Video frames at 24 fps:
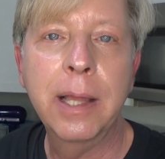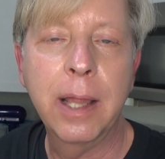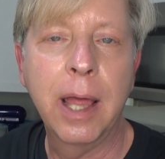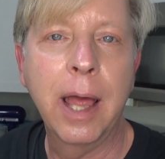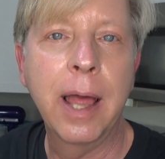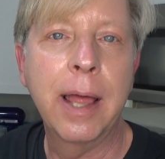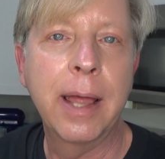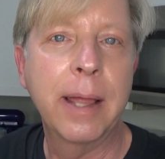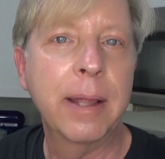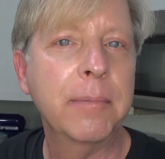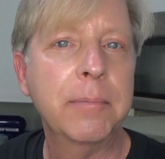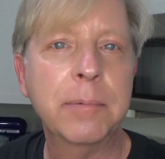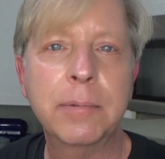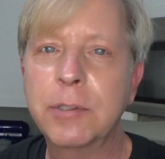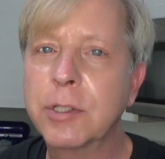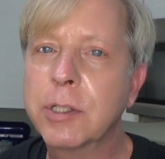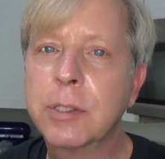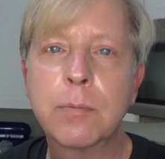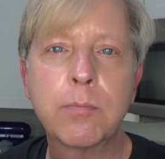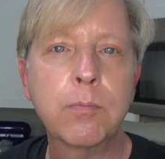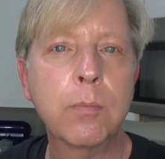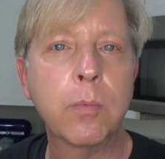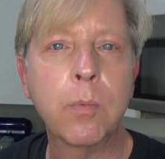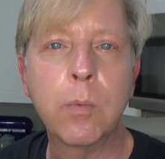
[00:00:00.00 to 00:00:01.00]
uh,
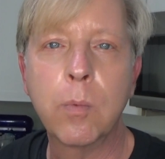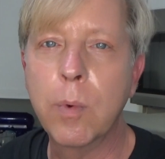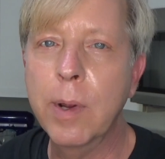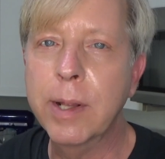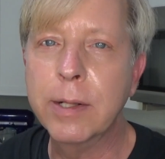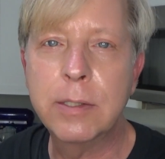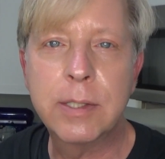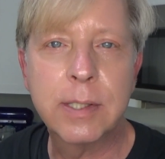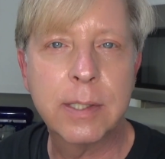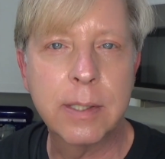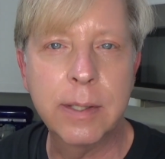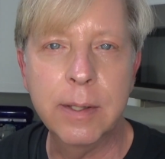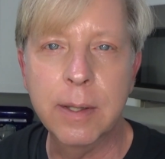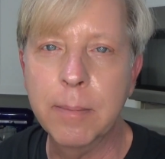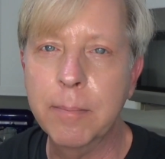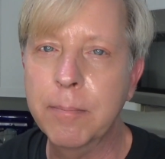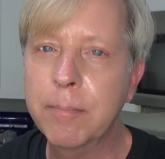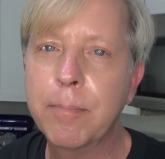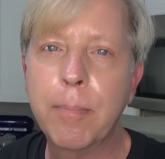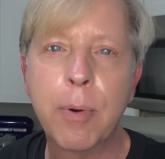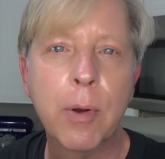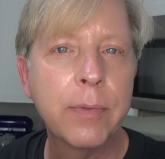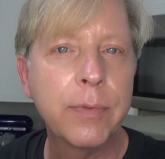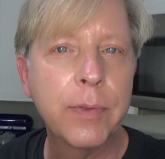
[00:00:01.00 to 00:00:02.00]
just rinse
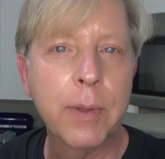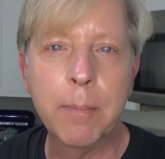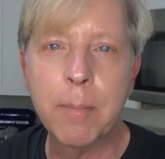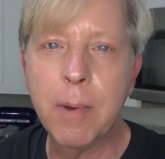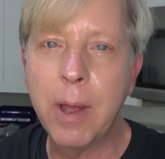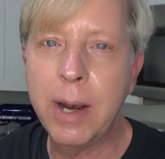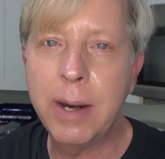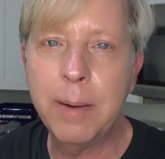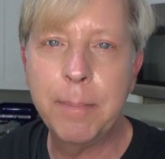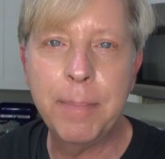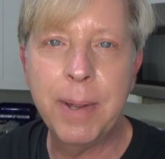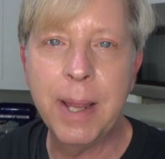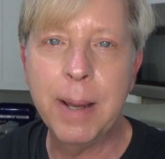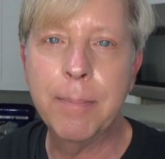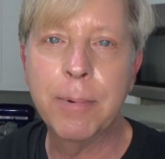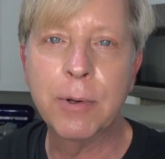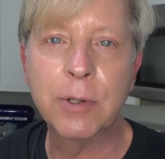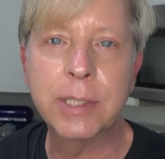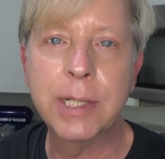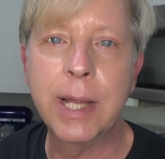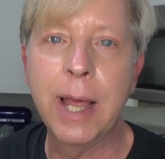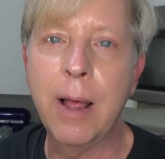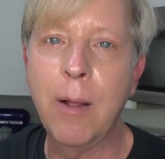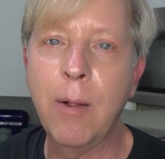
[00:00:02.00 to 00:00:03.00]
them, put them on a paper
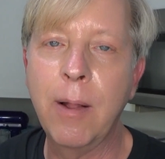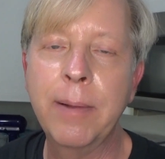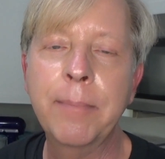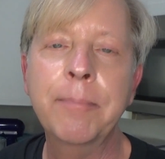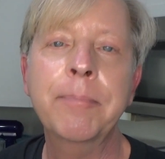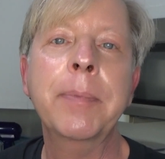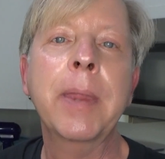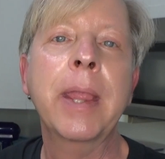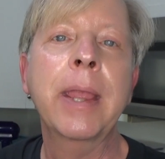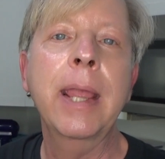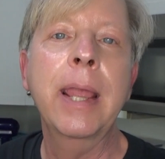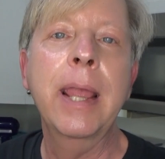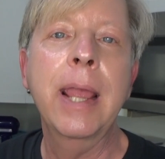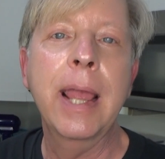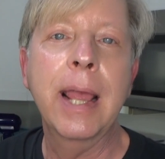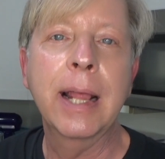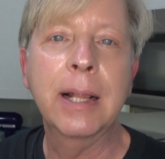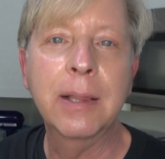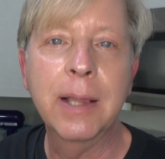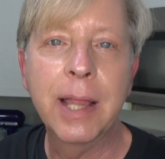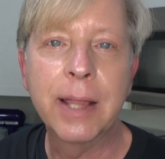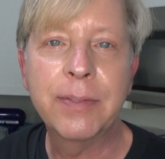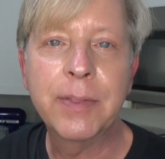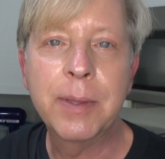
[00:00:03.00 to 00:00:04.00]
towel,
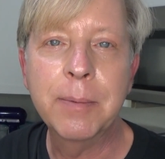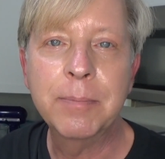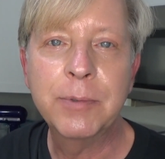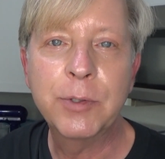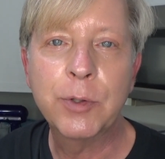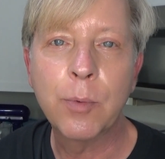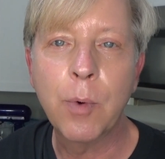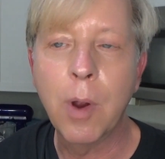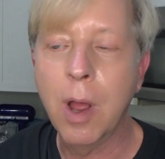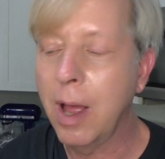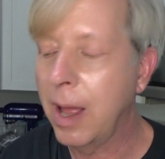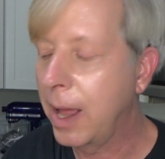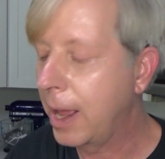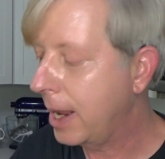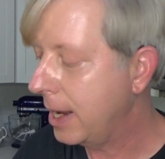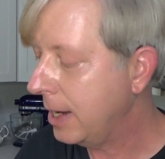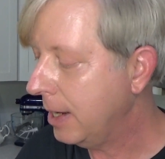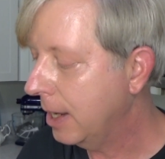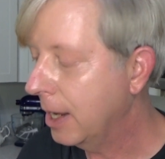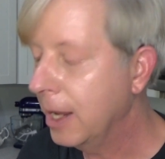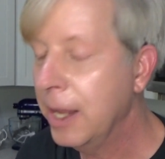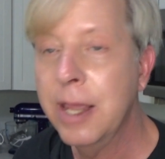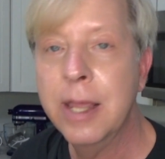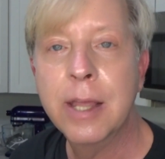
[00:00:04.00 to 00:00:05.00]
let them dry,
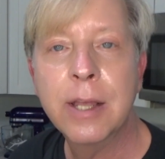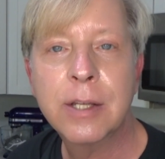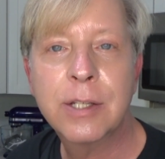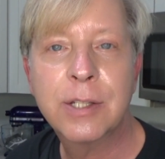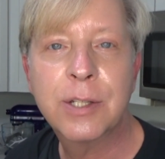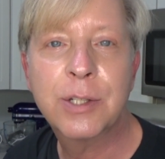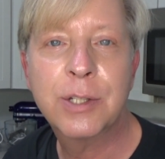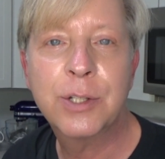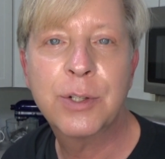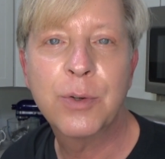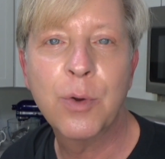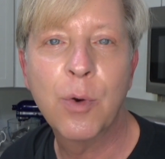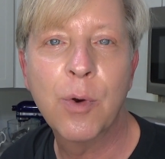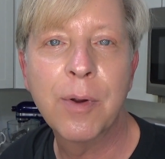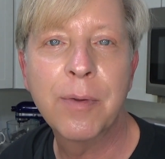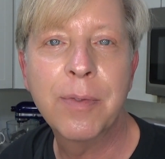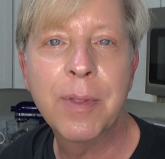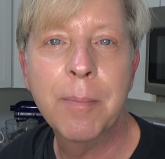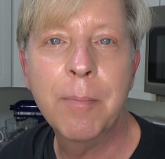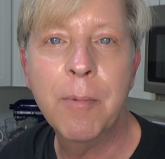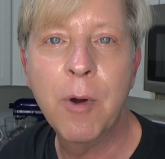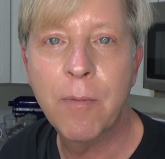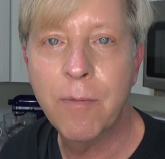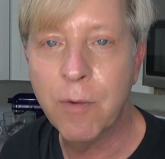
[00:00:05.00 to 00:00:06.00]
store
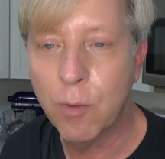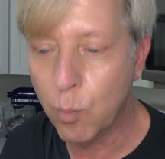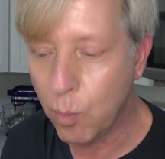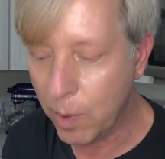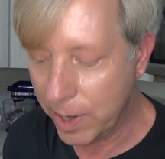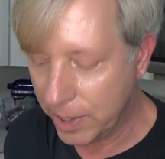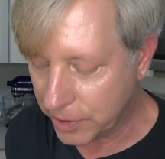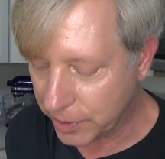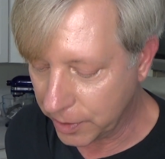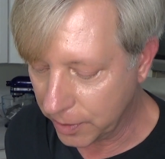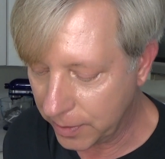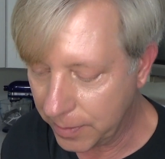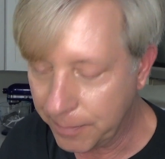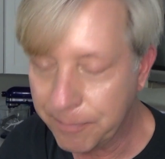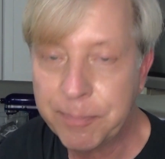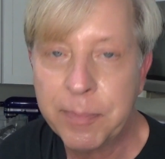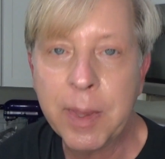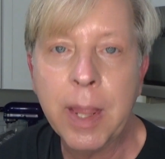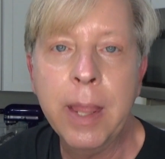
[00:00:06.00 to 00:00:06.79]
them over winter,